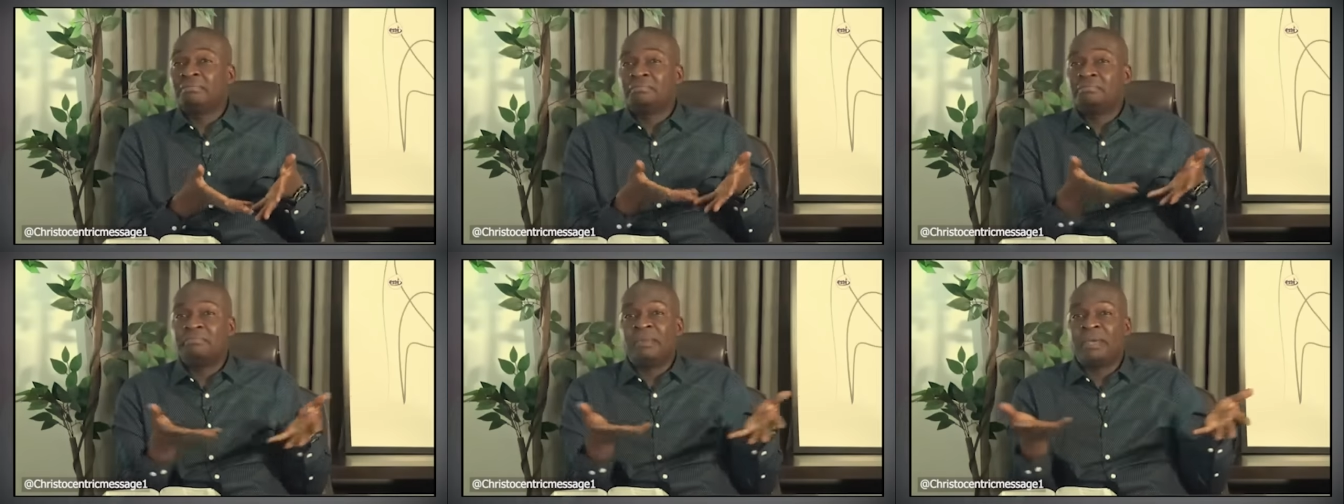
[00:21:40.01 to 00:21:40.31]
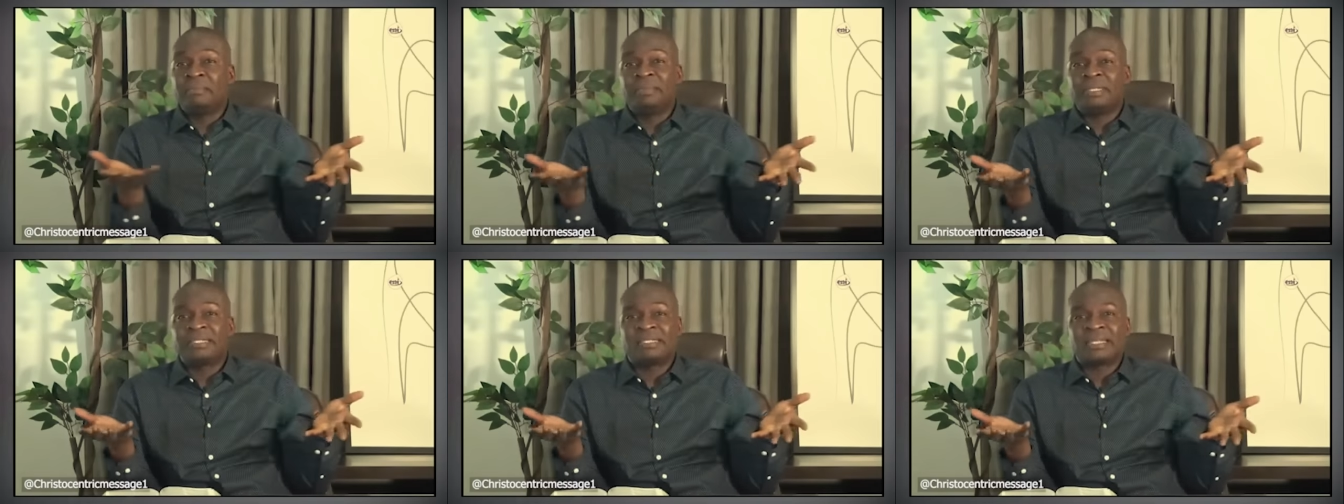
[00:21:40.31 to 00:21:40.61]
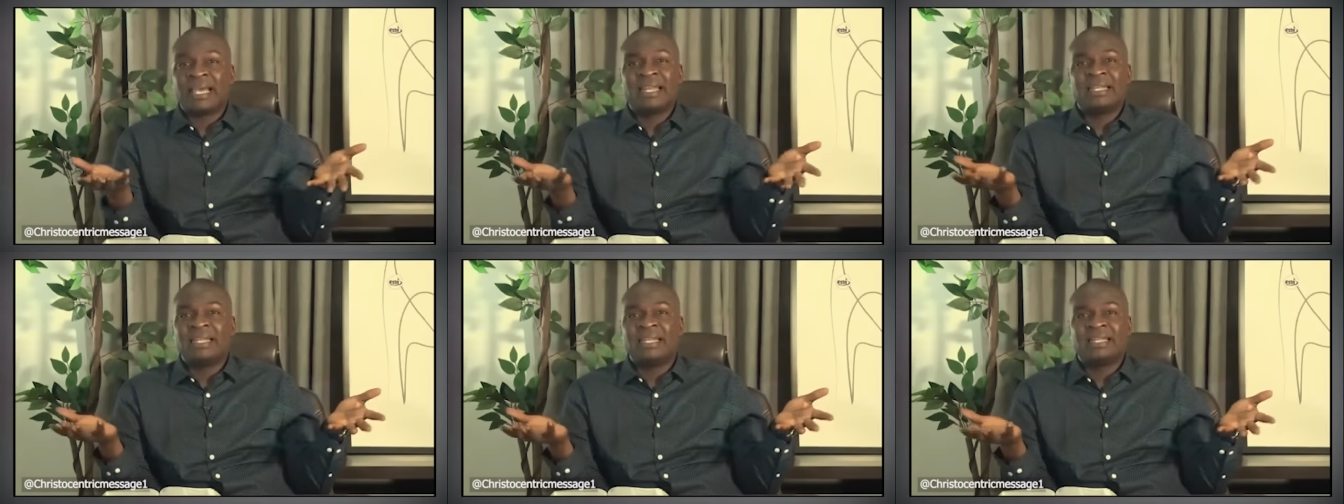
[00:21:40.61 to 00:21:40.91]
may be
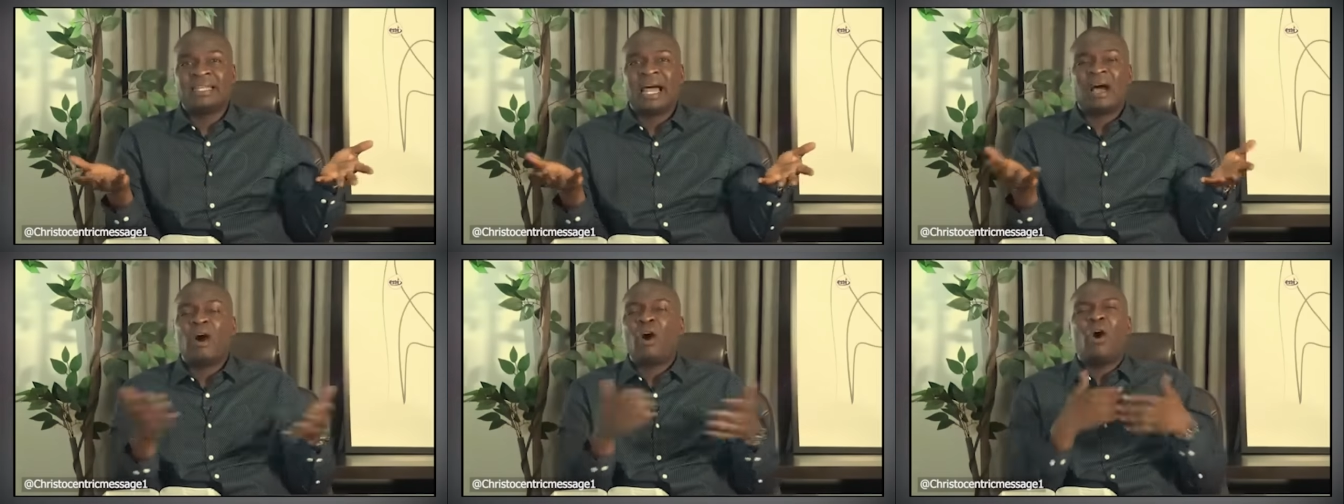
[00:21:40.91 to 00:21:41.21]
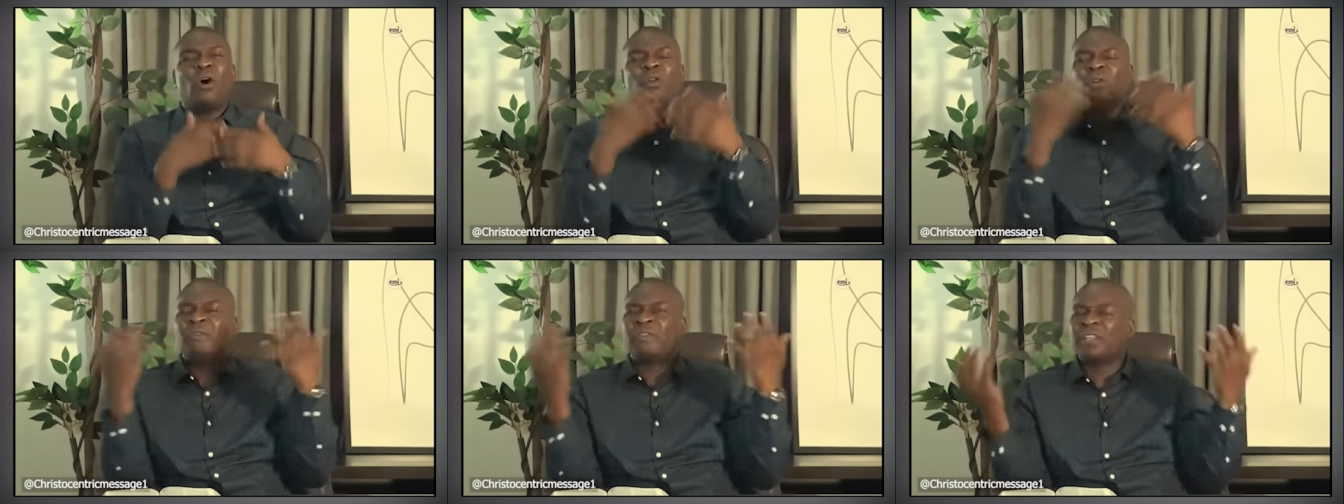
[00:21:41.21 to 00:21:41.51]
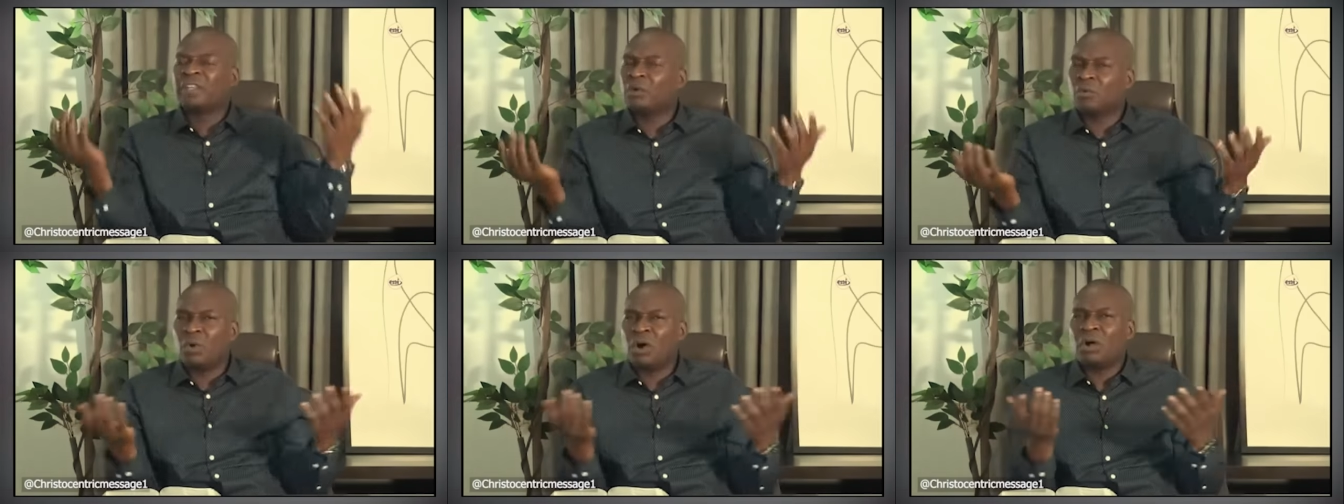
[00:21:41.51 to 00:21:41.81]
sending now all
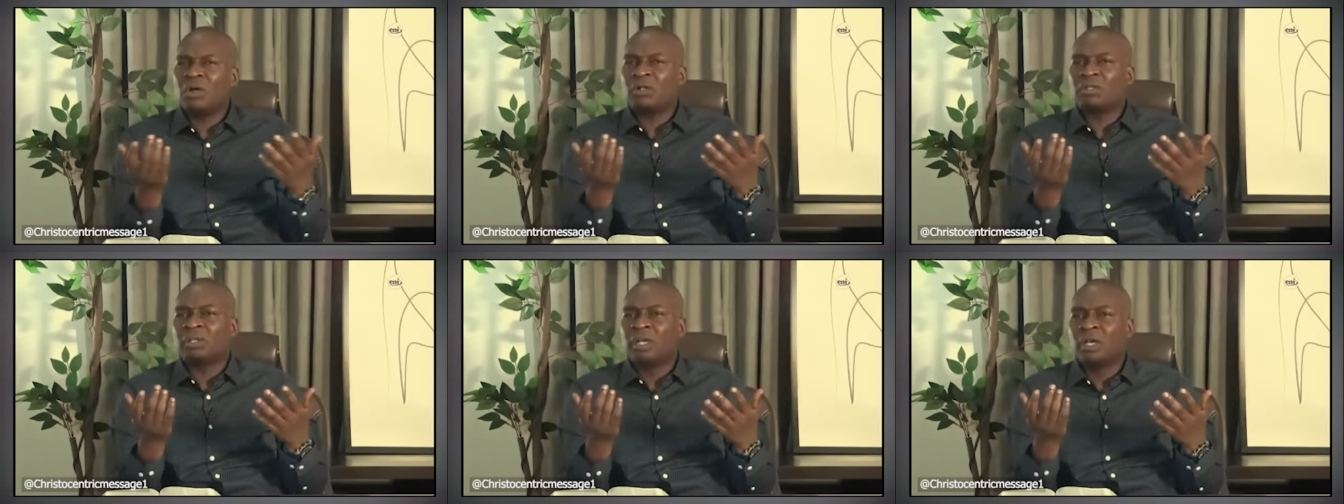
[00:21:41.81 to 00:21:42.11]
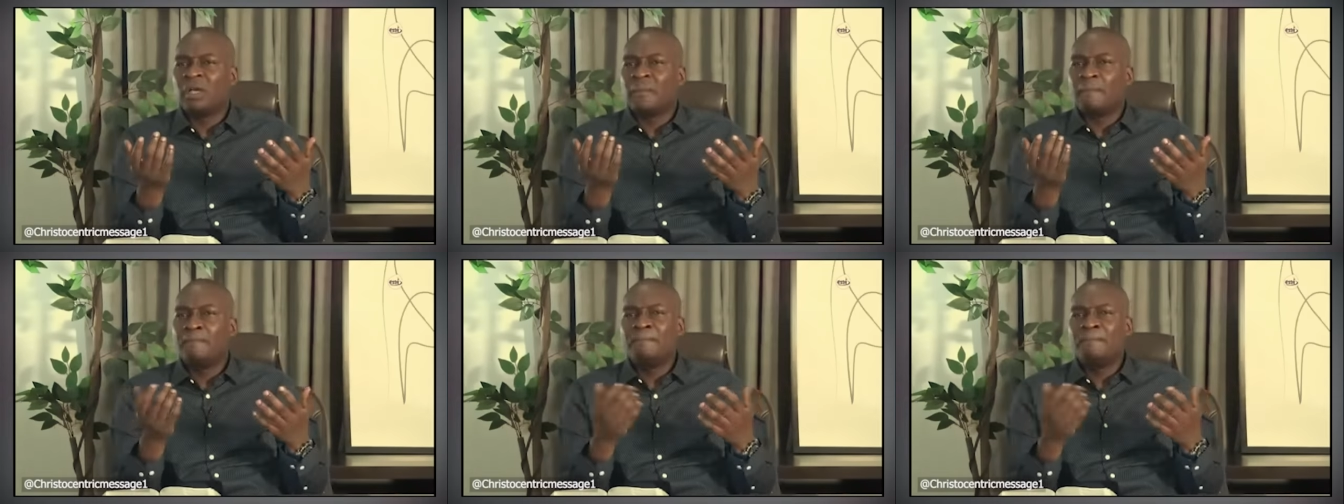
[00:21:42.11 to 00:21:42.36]
over the world,